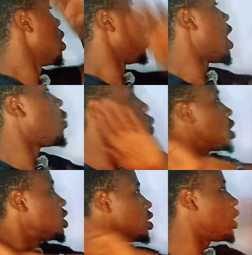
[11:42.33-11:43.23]
Now,
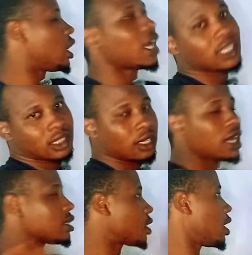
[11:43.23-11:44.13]
what is the last
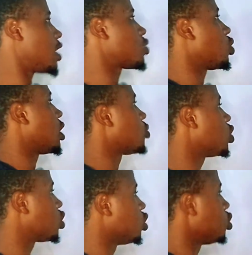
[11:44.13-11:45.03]
one I'm
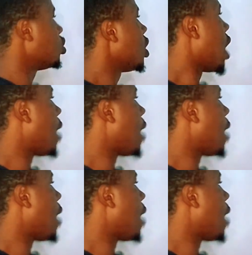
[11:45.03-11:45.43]
going to do?